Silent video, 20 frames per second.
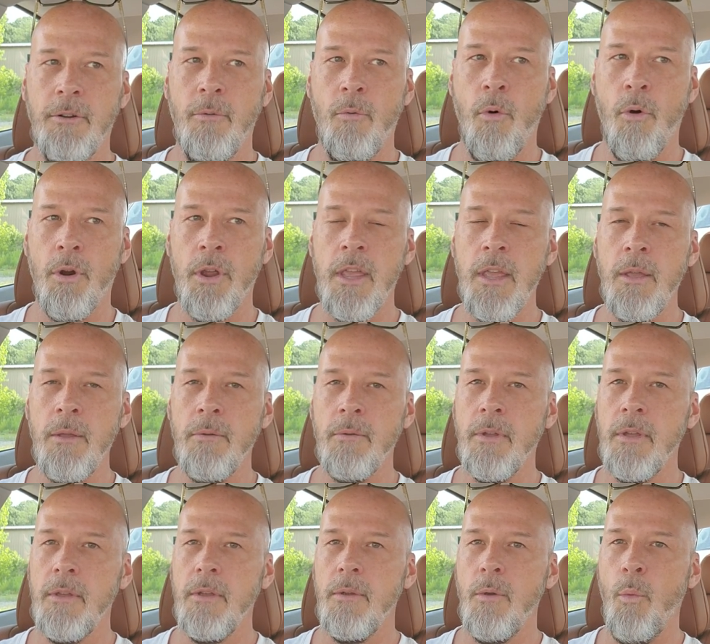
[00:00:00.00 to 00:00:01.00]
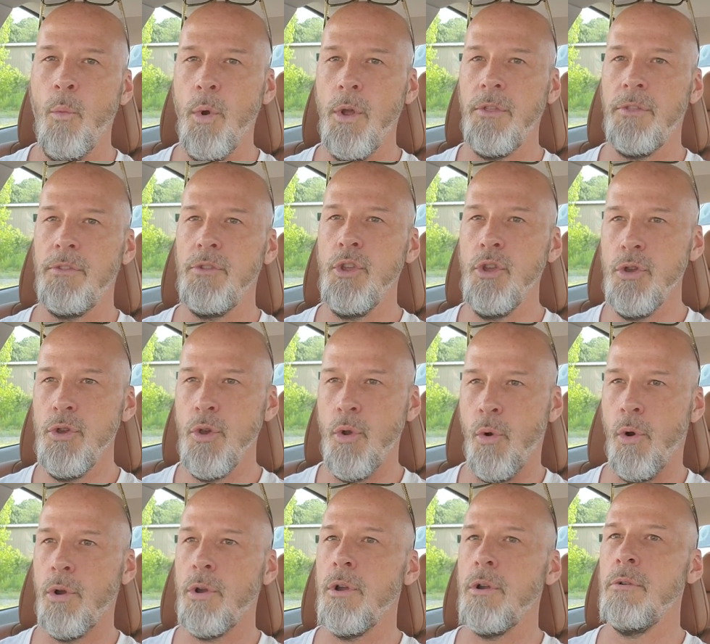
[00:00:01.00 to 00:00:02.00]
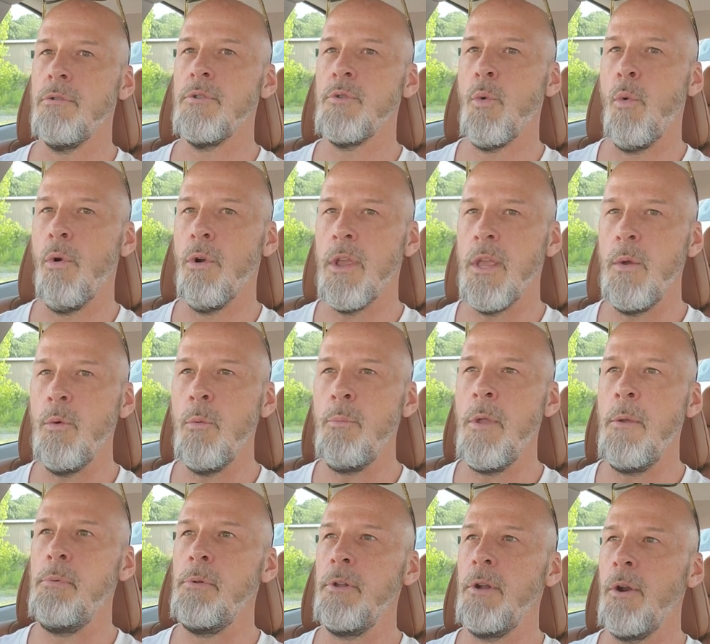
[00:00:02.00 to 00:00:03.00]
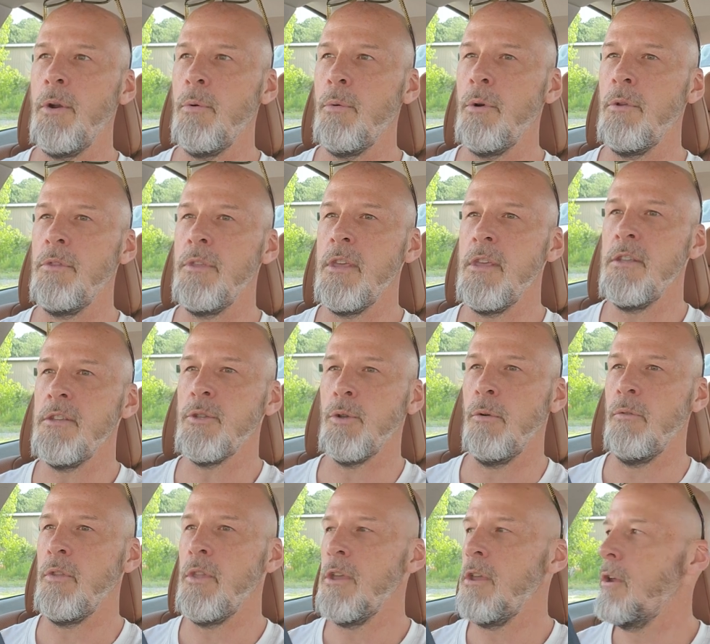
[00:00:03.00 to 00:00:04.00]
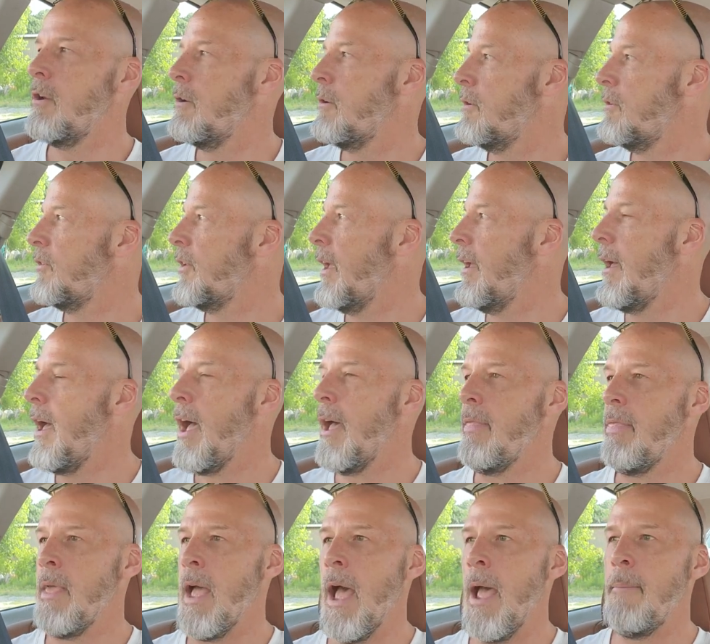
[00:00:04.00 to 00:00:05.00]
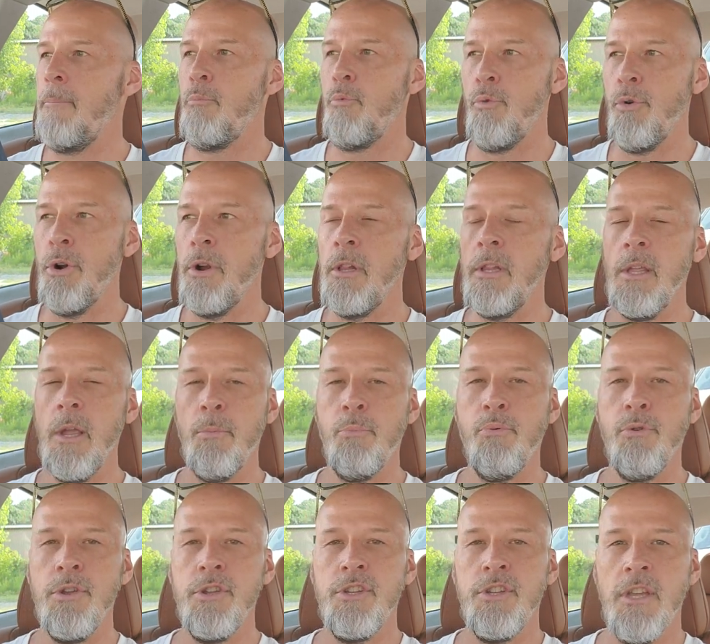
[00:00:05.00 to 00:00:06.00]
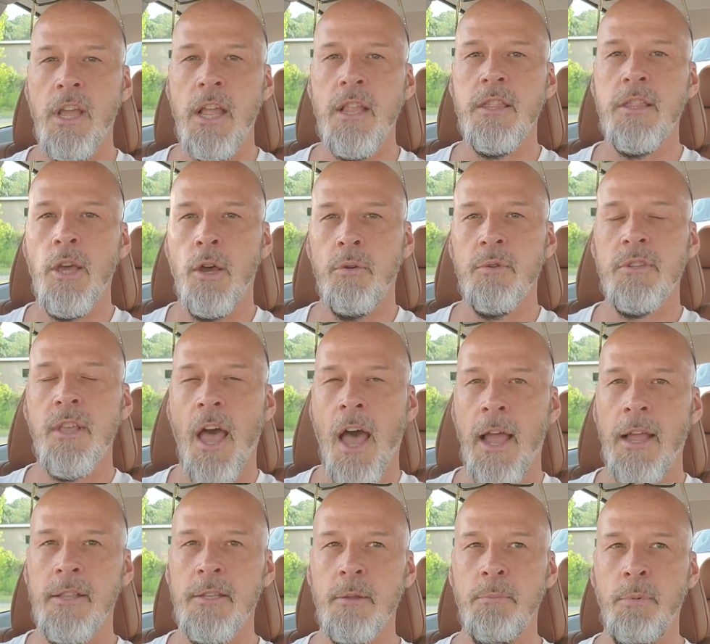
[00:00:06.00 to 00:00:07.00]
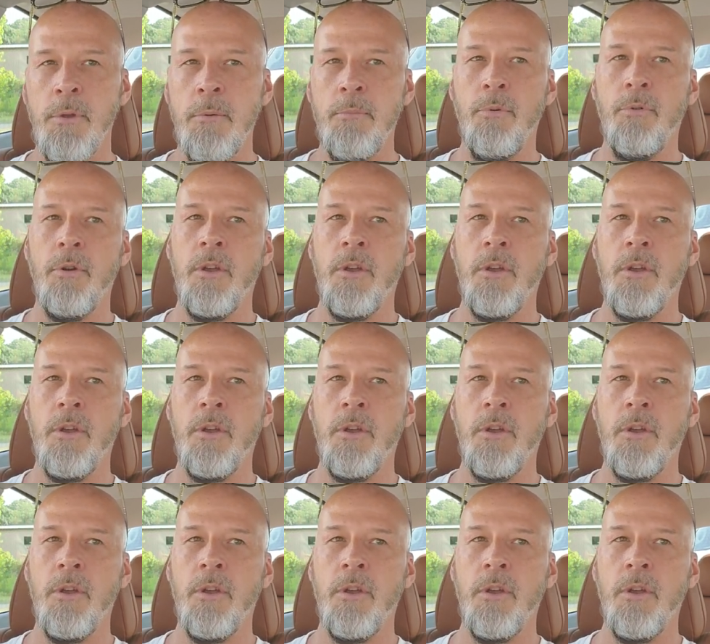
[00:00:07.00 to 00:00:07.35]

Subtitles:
working with New Yorkers, working with people in the Northeast over the years, I really appreciate those kinds of people,